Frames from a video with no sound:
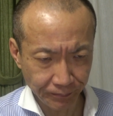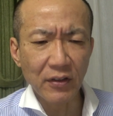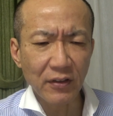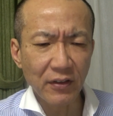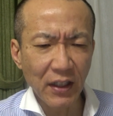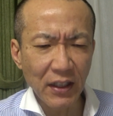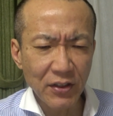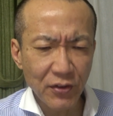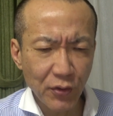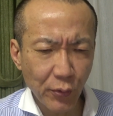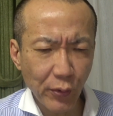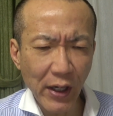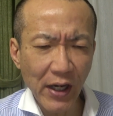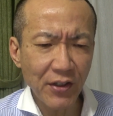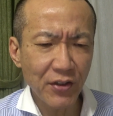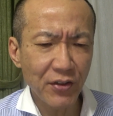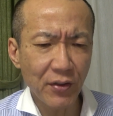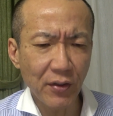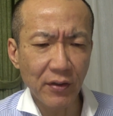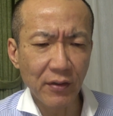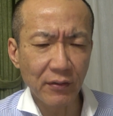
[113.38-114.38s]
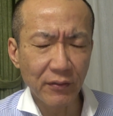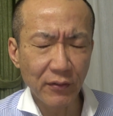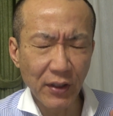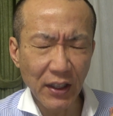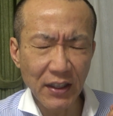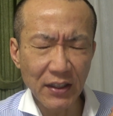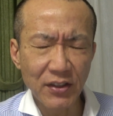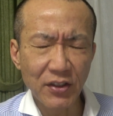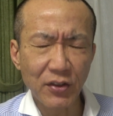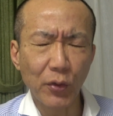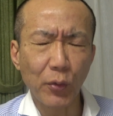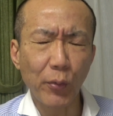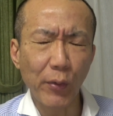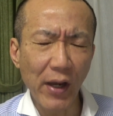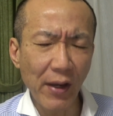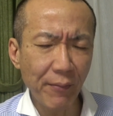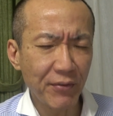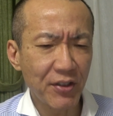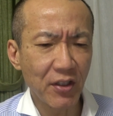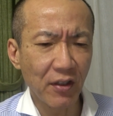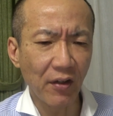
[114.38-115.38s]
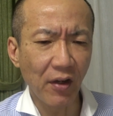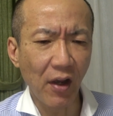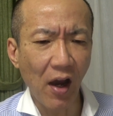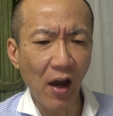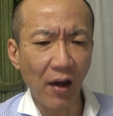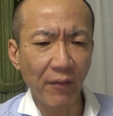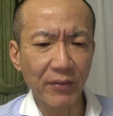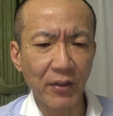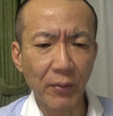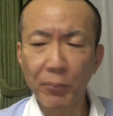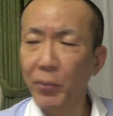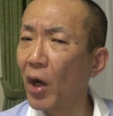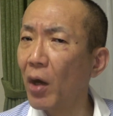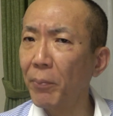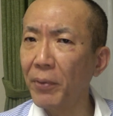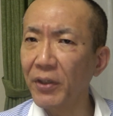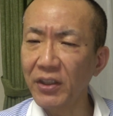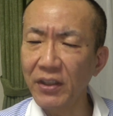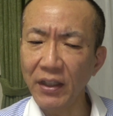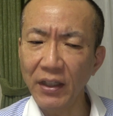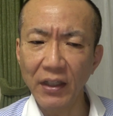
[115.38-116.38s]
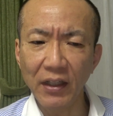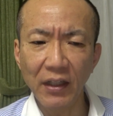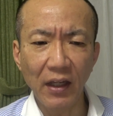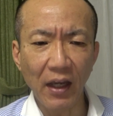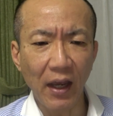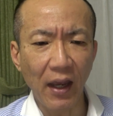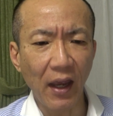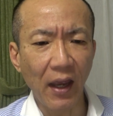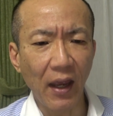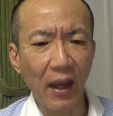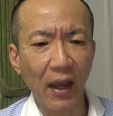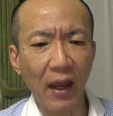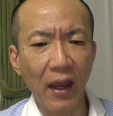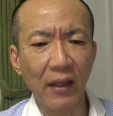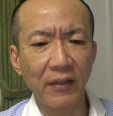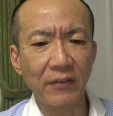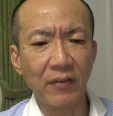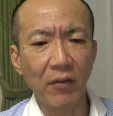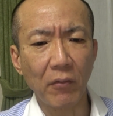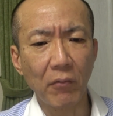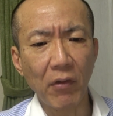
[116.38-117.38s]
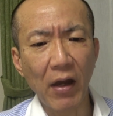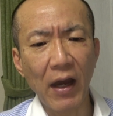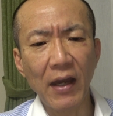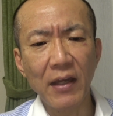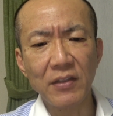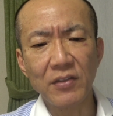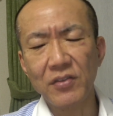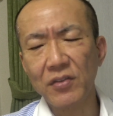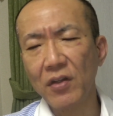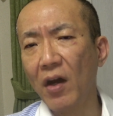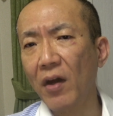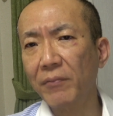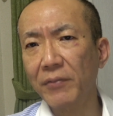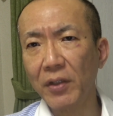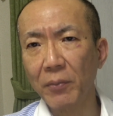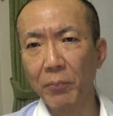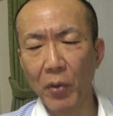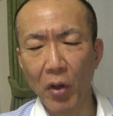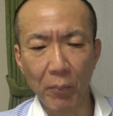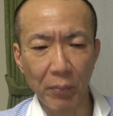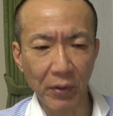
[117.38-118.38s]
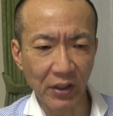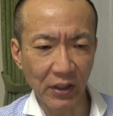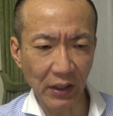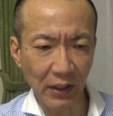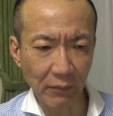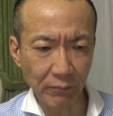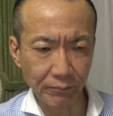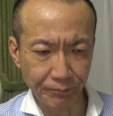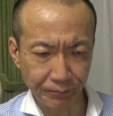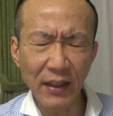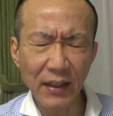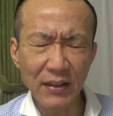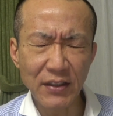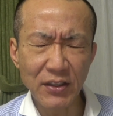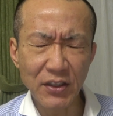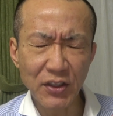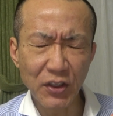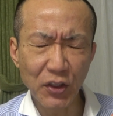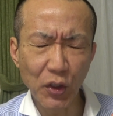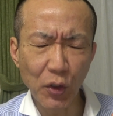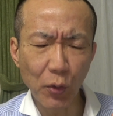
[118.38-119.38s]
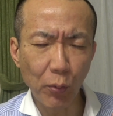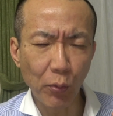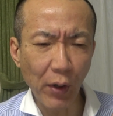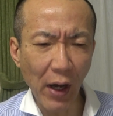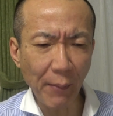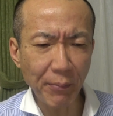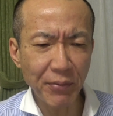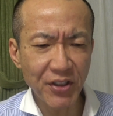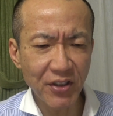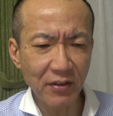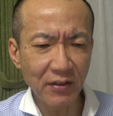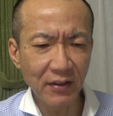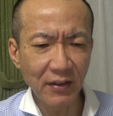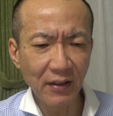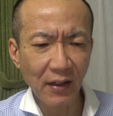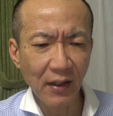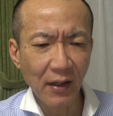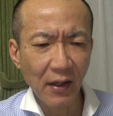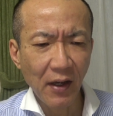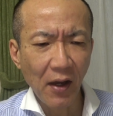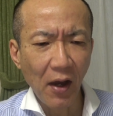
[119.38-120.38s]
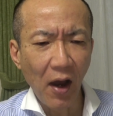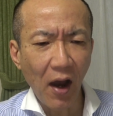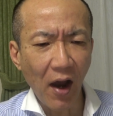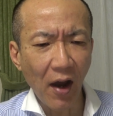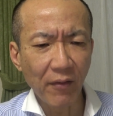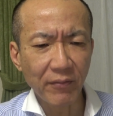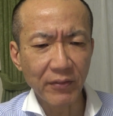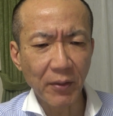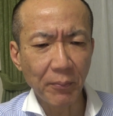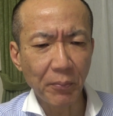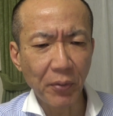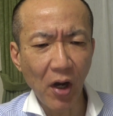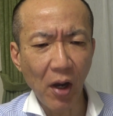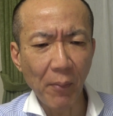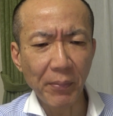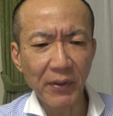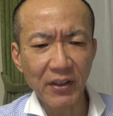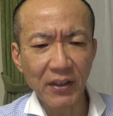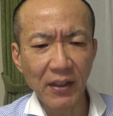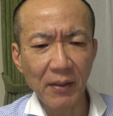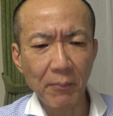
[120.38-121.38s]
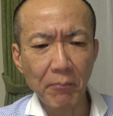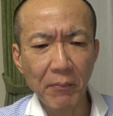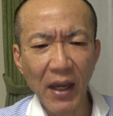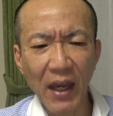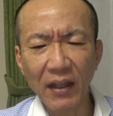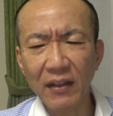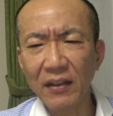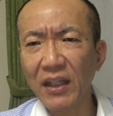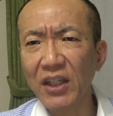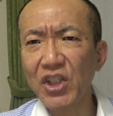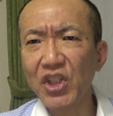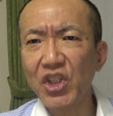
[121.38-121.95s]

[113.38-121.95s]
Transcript: description of the property and the rights of the property. Description of the property mainly